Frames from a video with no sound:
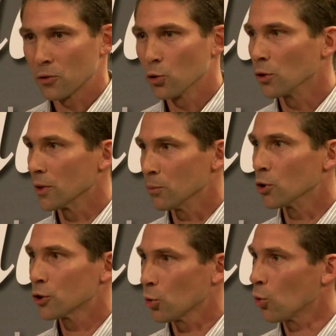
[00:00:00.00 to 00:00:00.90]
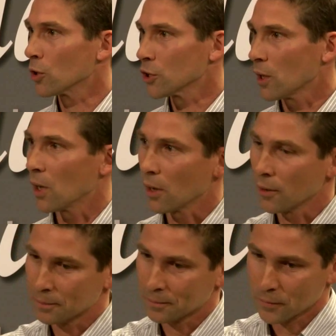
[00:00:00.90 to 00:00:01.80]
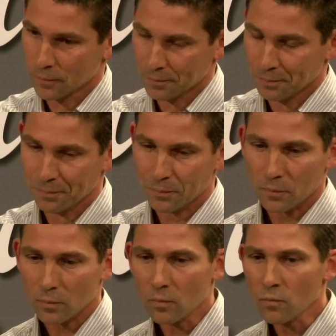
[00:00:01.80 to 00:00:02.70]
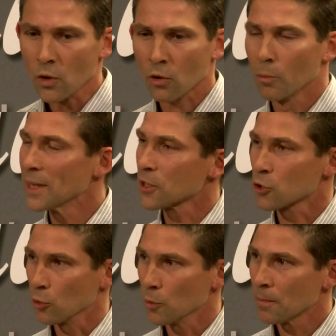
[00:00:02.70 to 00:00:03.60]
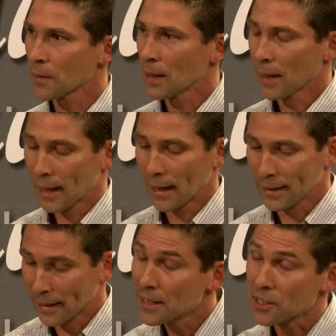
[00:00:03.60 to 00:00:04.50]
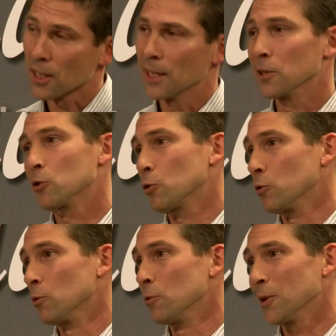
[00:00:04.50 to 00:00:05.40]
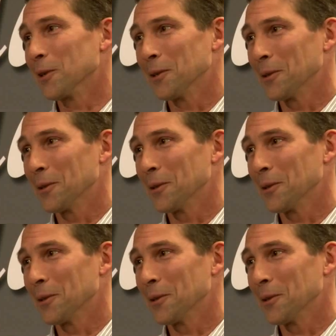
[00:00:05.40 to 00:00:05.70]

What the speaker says: about 200 bookstores are committed to, and they decided to,